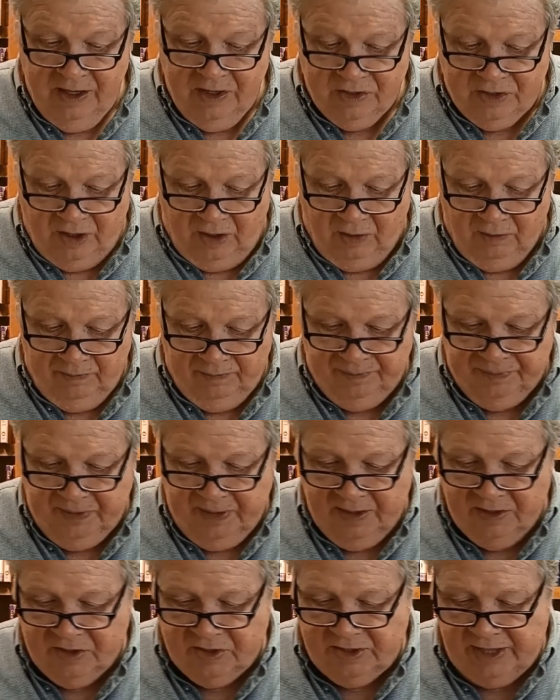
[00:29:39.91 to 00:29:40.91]
So
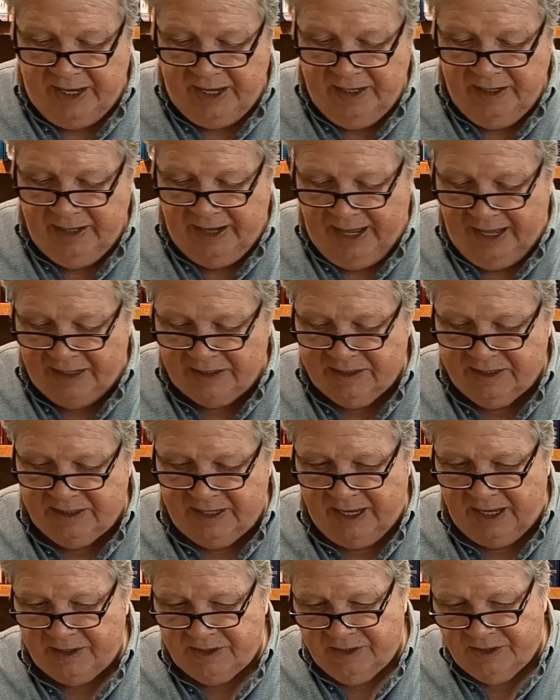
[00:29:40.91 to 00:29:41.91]
Satan has
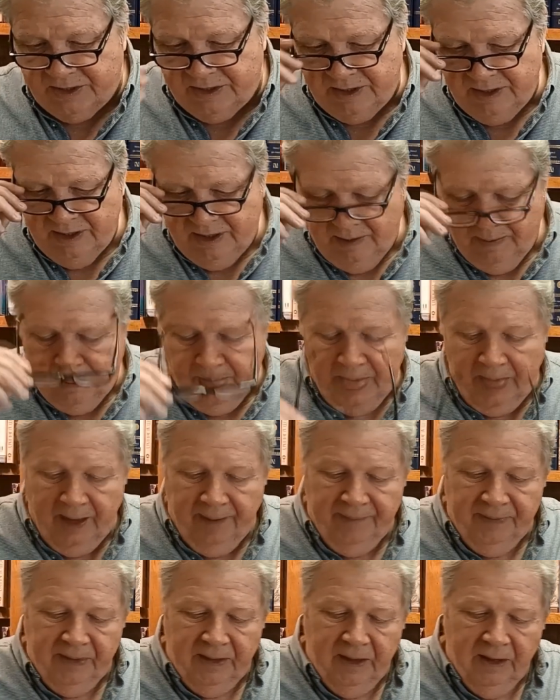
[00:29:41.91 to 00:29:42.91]
tests
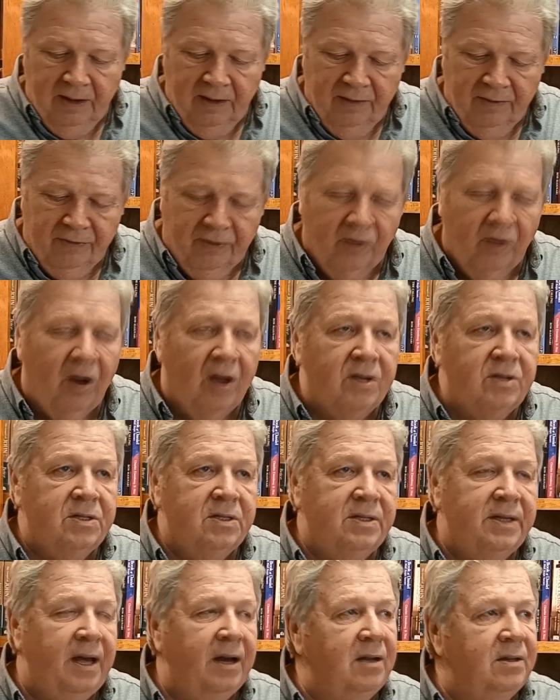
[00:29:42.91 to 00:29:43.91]
for
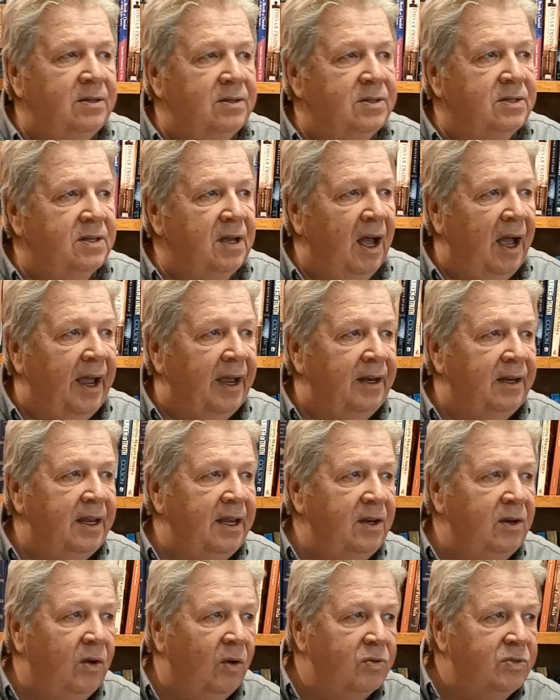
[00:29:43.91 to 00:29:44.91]
us that are designed.
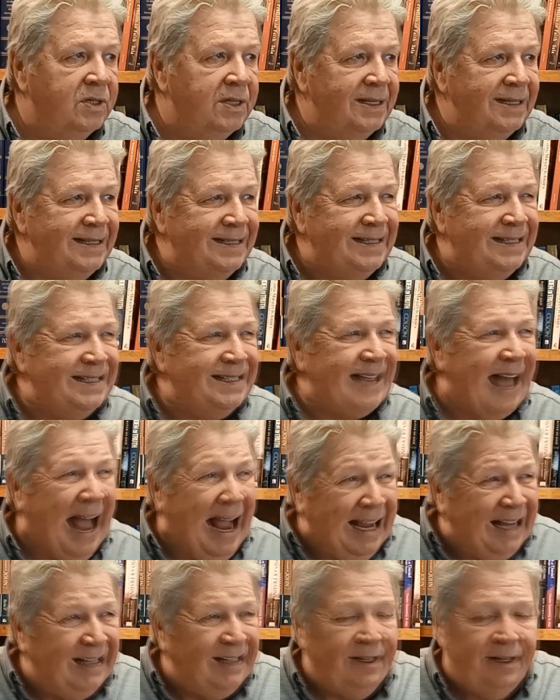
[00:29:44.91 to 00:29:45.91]
He knows
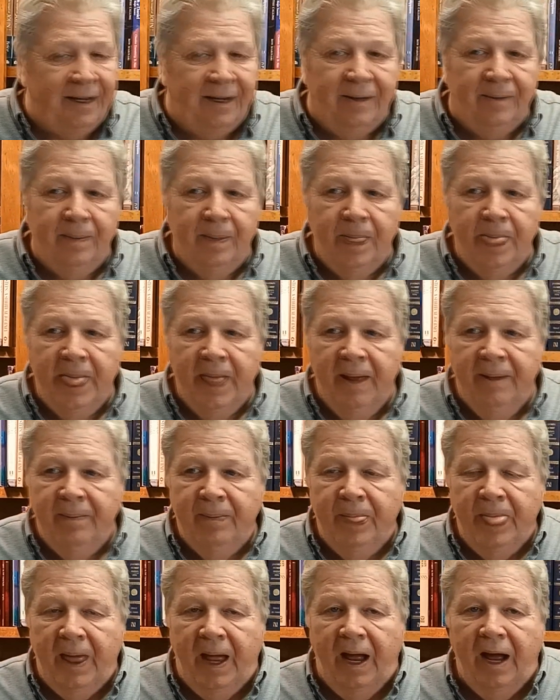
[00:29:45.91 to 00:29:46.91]
exactly
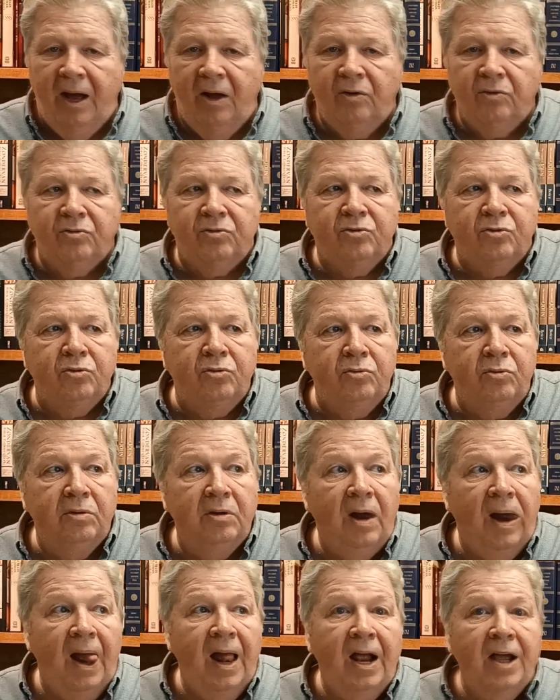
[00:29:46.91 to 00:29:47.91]
how to
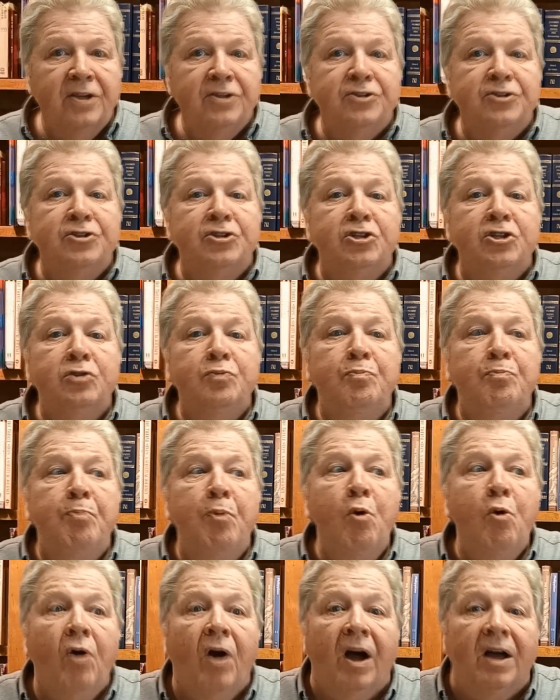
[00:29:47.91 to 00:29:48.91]

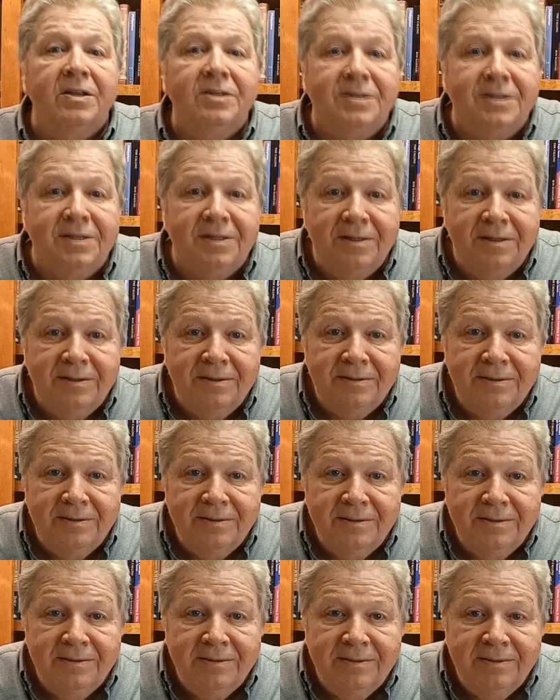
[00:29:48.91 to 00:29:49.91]
spook us.
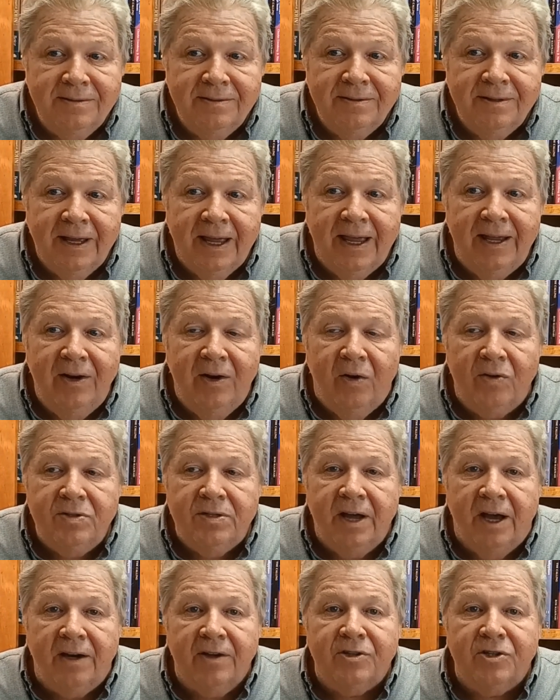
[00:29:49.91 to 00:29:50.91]
He
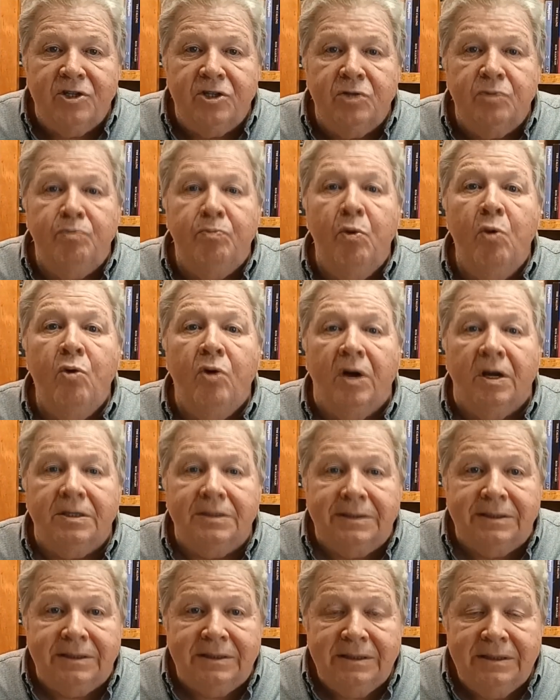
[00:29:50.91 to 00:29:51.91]
knows how to spook
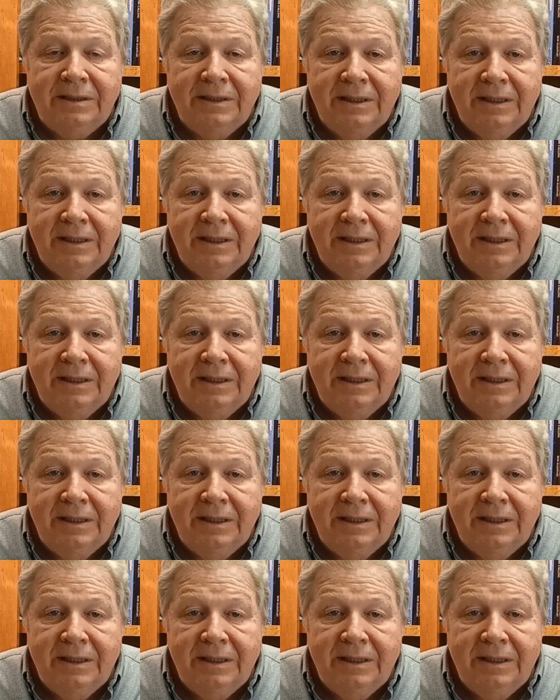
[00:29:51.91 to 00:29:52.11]
us.